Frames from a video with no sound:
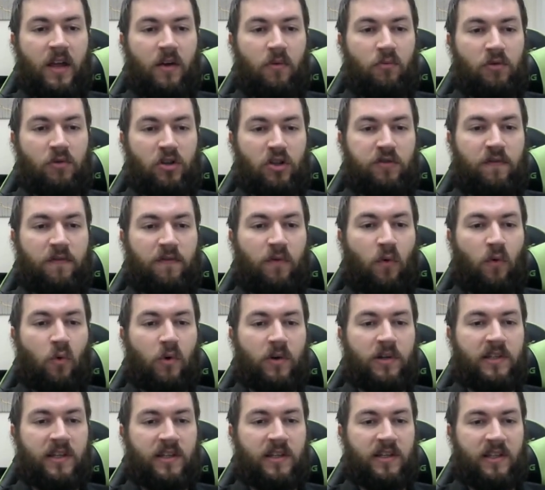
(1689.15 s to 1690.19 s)
which
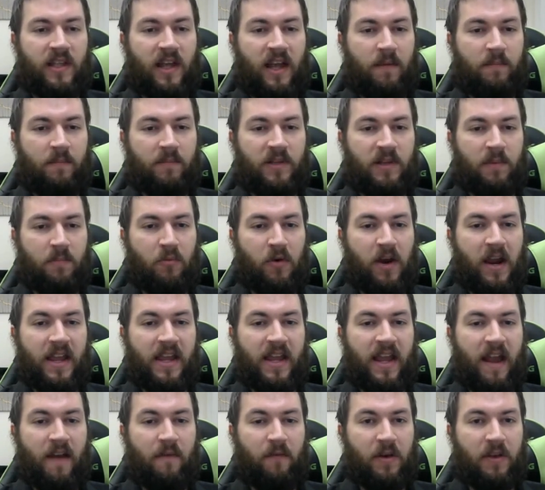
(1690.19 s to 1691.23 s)
forces them to break
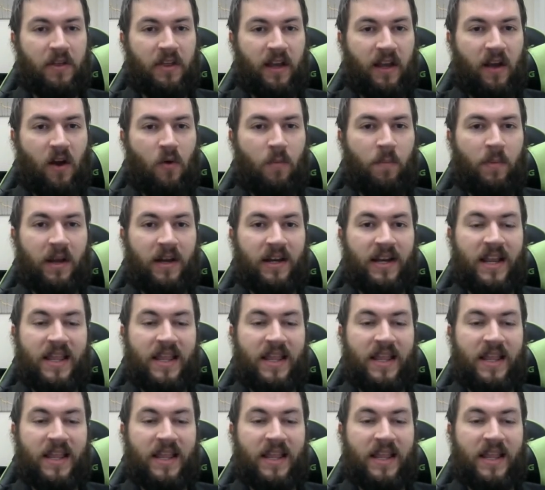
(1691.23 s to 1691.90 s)
everything open,